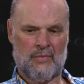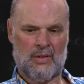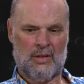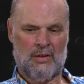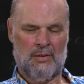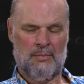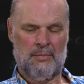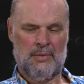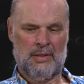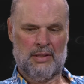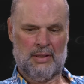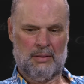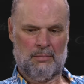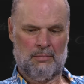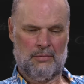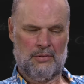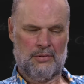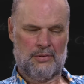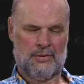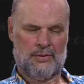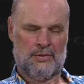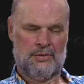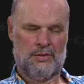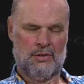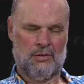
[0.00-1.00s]
I met up
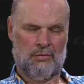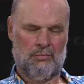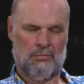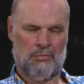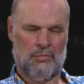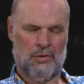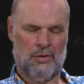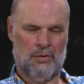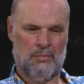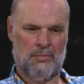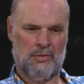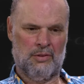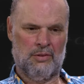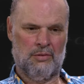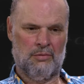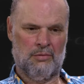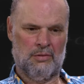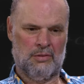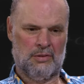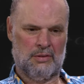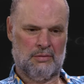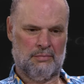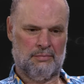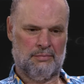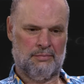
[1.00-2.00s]
with Joan Berman, who
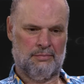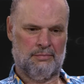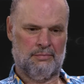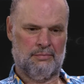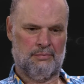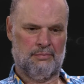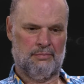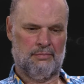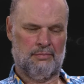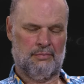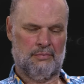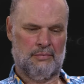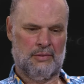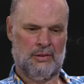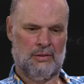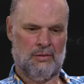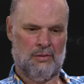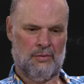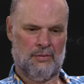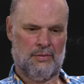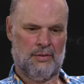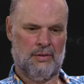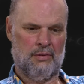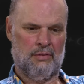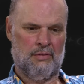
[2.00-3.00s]
was a
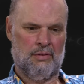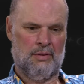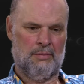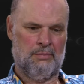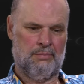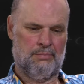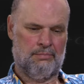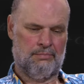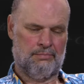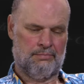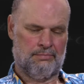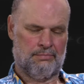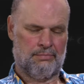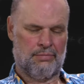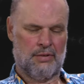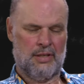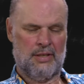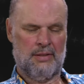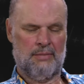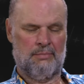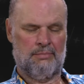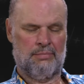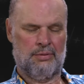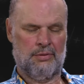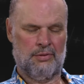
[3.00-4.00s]
knot theory
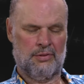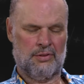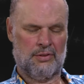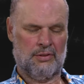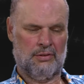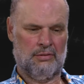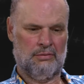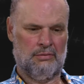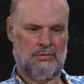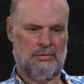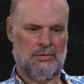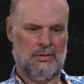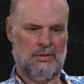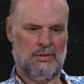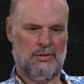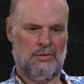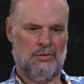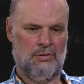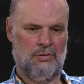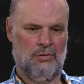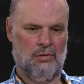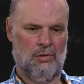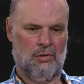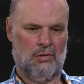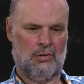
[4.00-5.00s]
braid person in
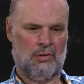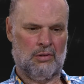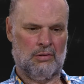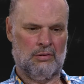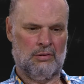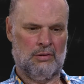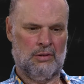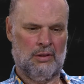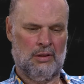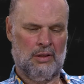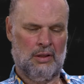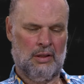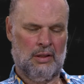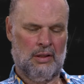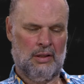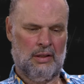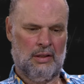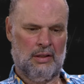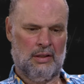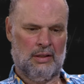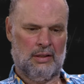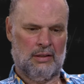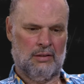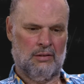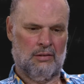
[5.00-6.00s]
New York, and
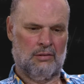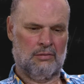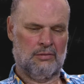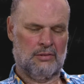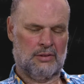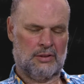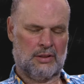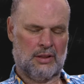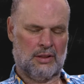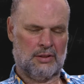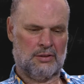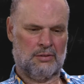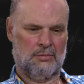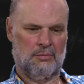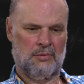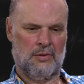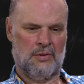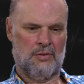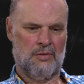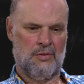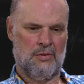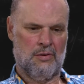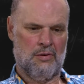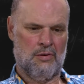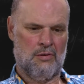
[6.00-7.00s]
a long discussion
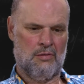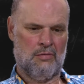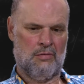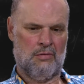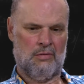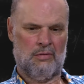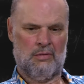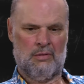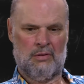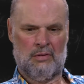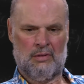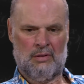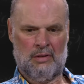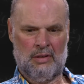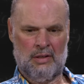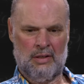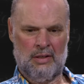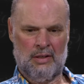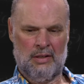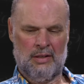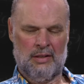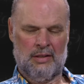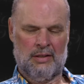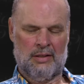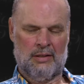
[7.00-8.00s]
with her, and
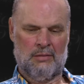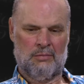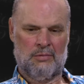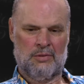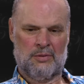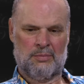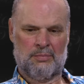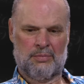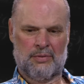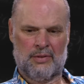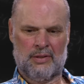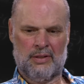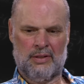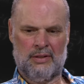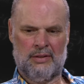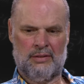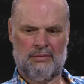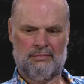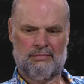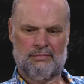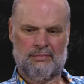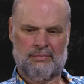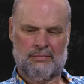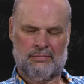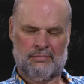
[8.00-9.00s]
that was pretty
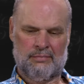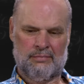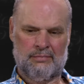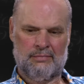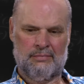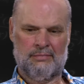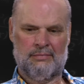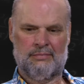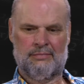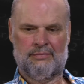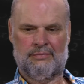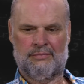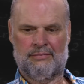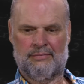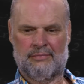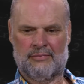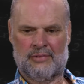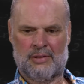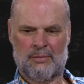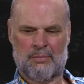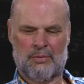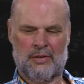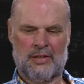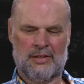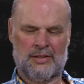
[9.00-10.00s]

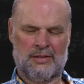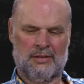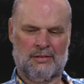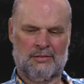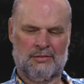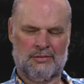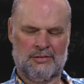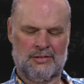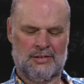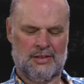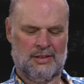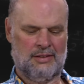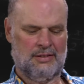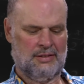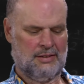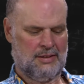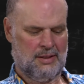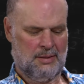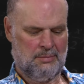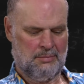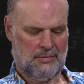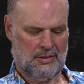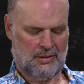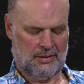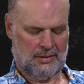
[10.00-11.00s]
depressing, because it didn't
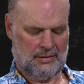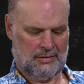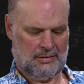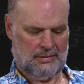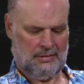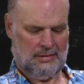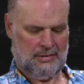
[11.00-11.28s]
seem like